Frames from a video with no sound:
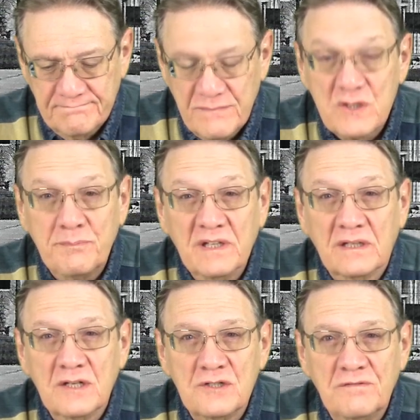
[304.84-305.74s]

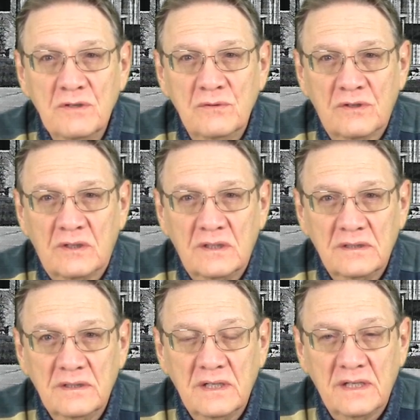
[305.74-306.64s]
speak at his funeral,
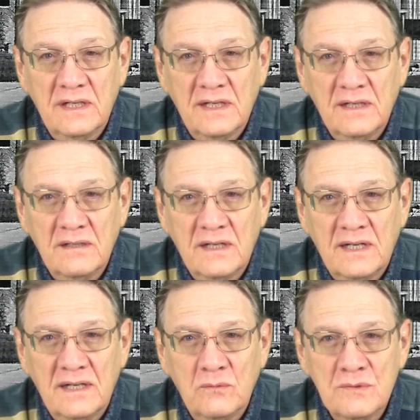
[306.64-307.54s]
and
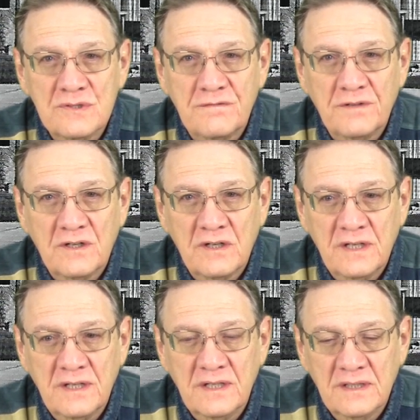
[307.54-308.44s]
I was
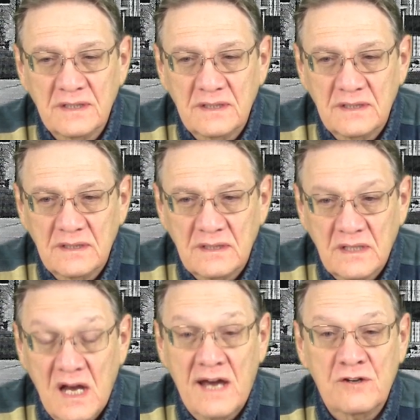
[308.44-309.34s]
very
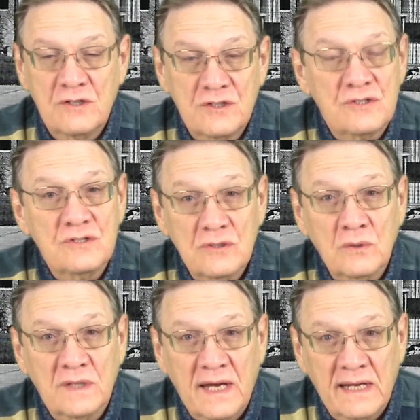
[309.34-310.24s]
honored to
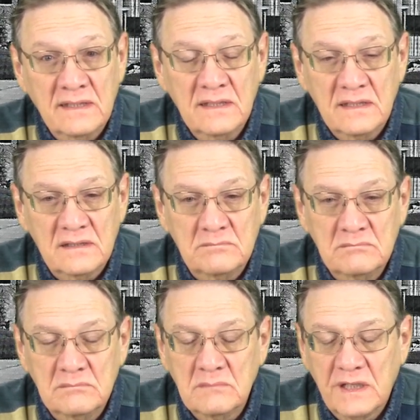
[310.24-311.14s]
do that.
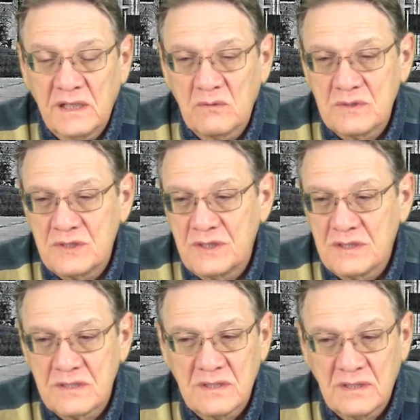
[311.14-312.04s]
Mike was
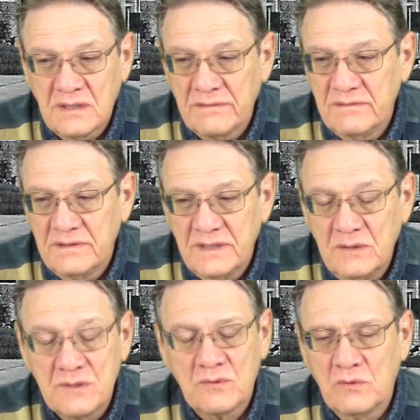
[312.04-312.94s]
just,
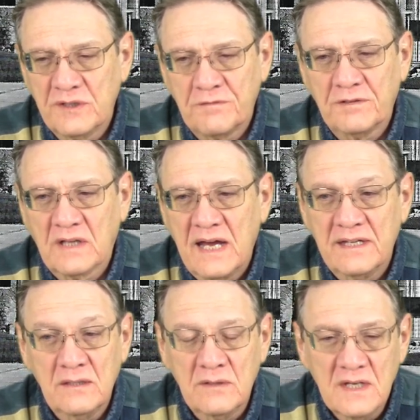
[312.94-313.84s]
he was a wonderful
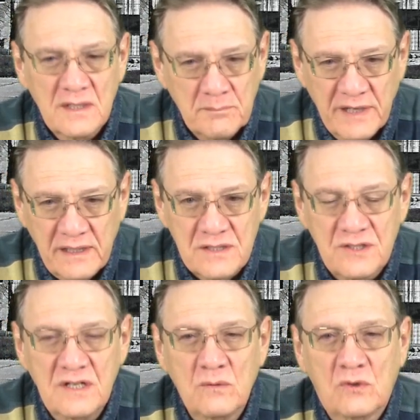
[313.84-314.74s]
guy. Mike and
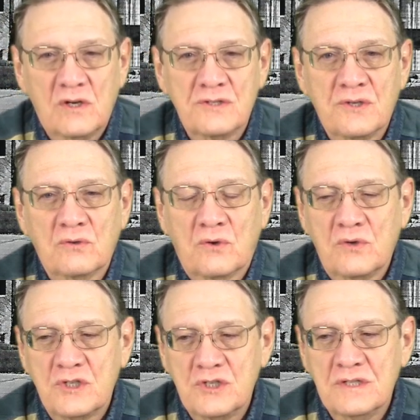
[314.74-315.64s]
Tina were also
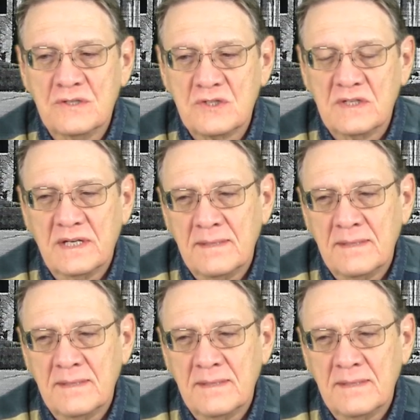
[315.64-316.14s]
Christians.